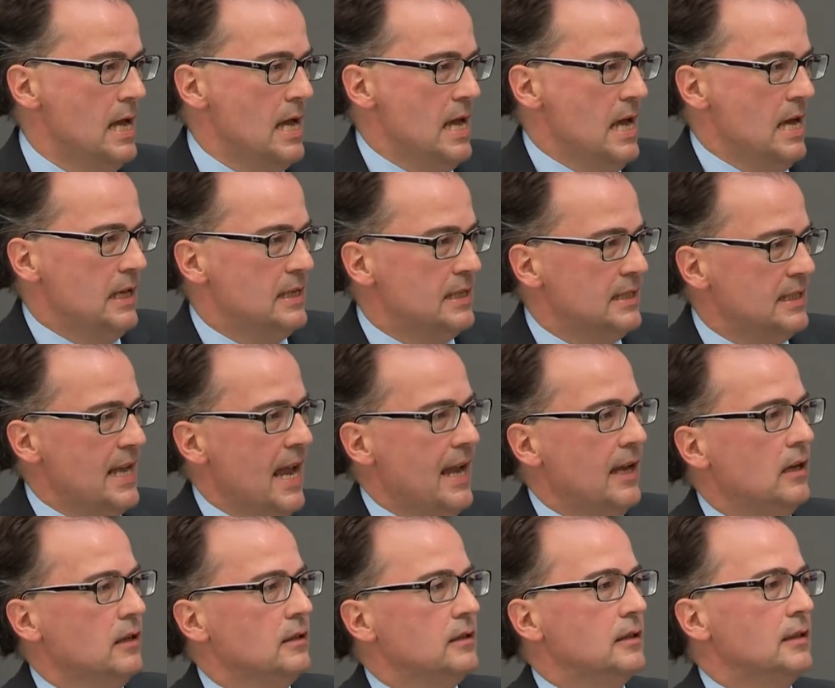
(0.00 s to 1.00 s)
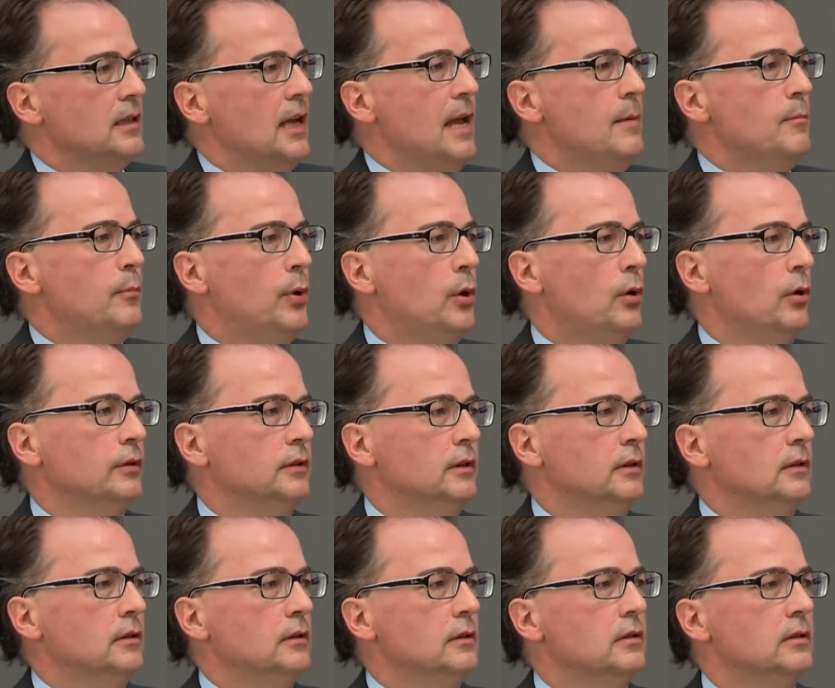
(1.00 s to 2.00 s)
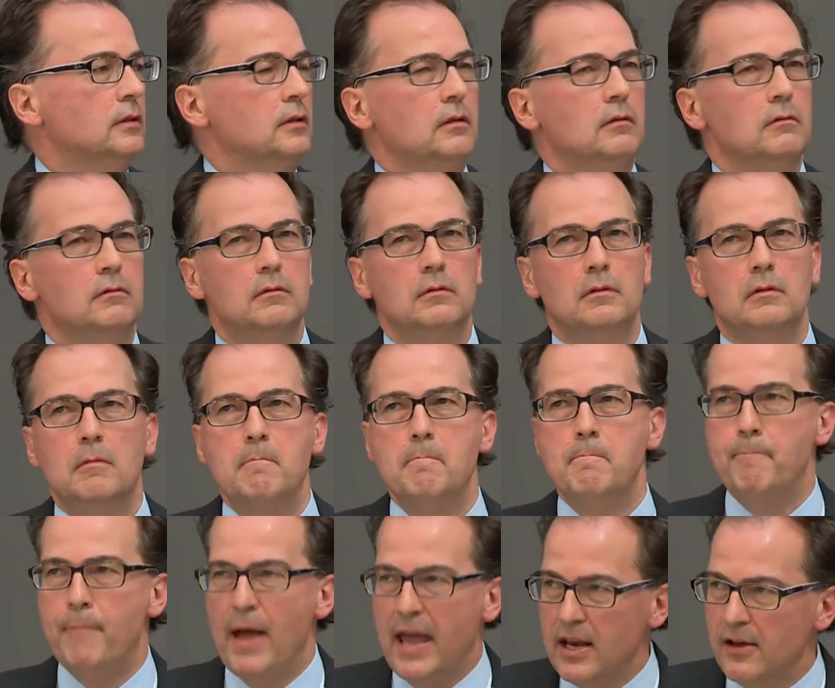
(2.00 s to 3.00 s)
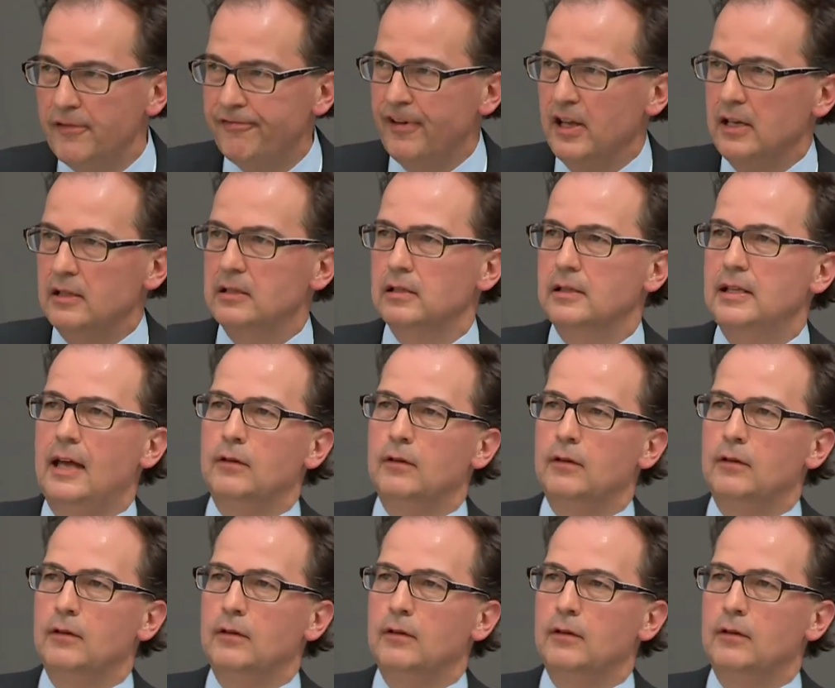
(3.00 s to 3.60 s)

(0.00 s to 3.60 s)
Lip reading: The second important benefit that